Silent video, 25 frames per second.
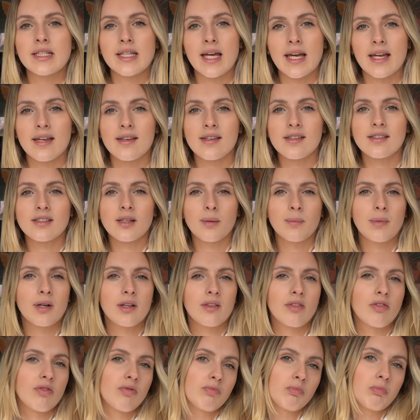take some
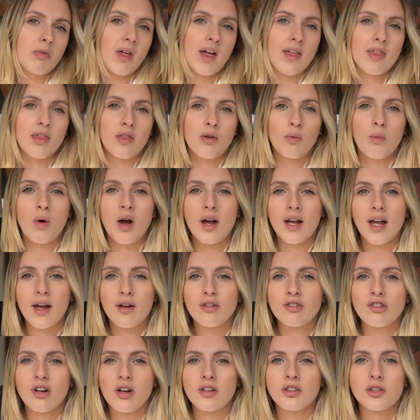of like the
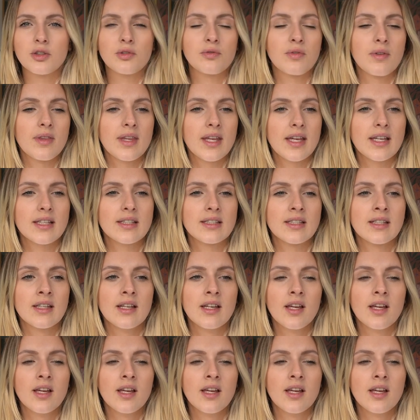workout structures from this.